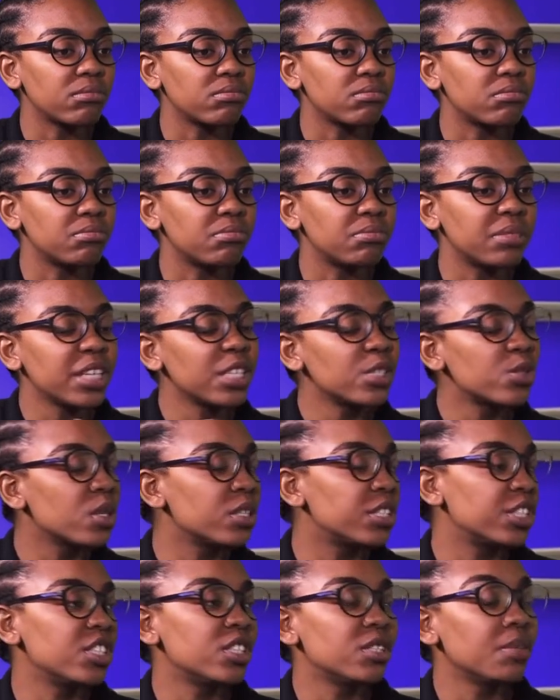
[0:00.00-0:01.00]
things were
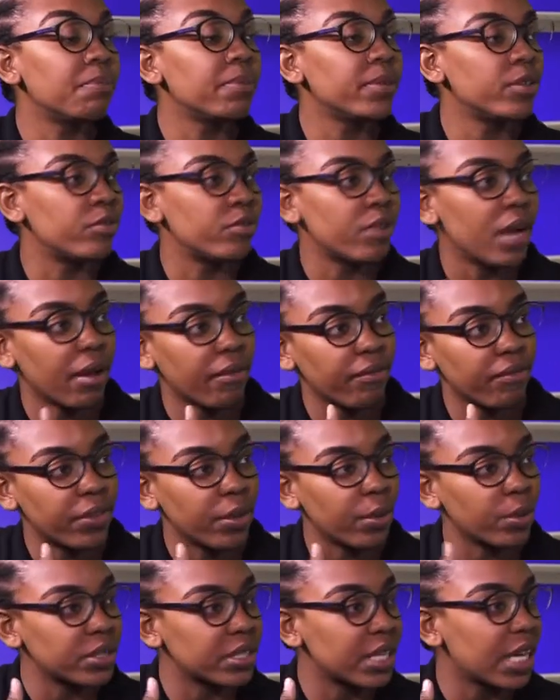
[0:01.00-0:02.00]
just a bit rough. There
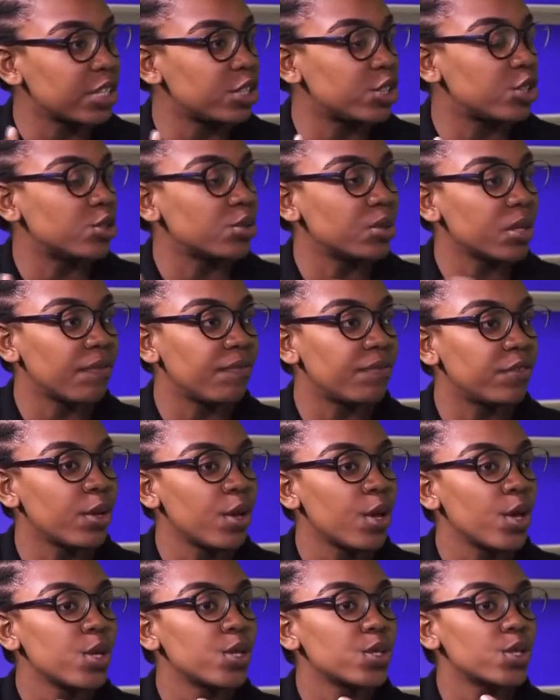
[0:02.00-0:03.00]
was that drift.
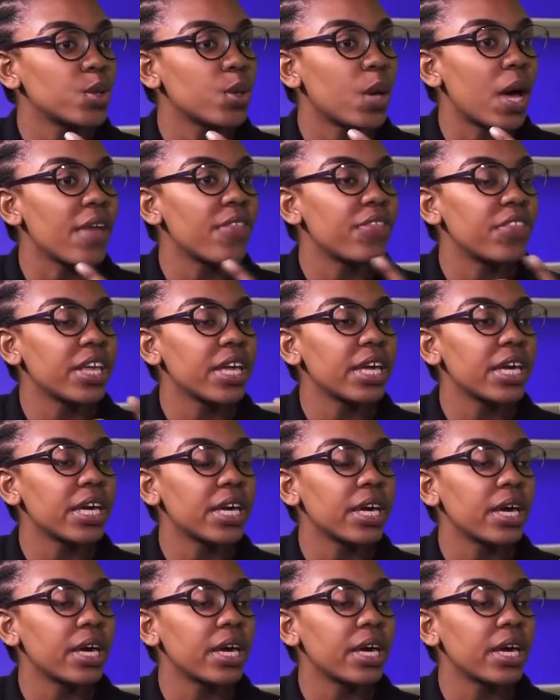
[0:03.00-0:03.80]
So I think